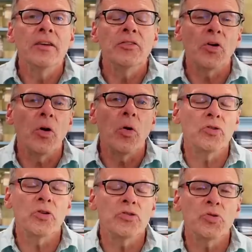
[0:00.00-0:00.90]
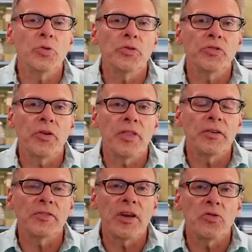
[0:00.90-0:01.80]
So good tools are
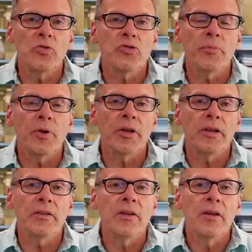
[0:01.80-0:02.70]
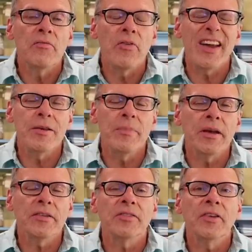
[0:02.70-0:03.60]
things like NutriBullet,
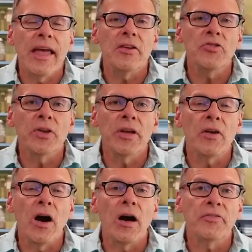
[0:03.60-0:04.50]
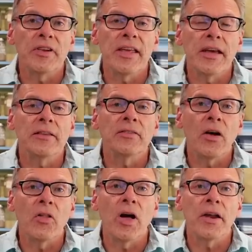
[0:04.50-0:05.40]
Vitamix, and you can often get
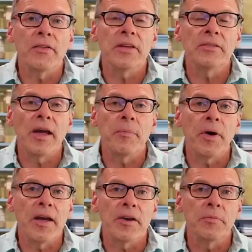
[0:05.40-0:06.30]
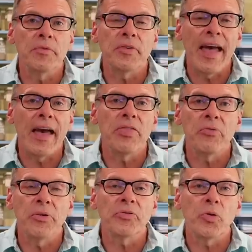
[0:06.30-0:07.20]
a lot of these type of items at
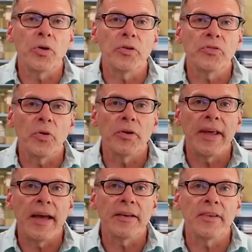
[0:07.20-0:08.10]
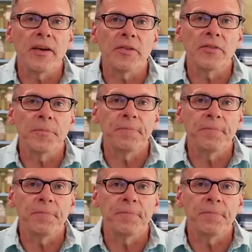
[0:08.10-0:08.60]
thrift stores or tag sales.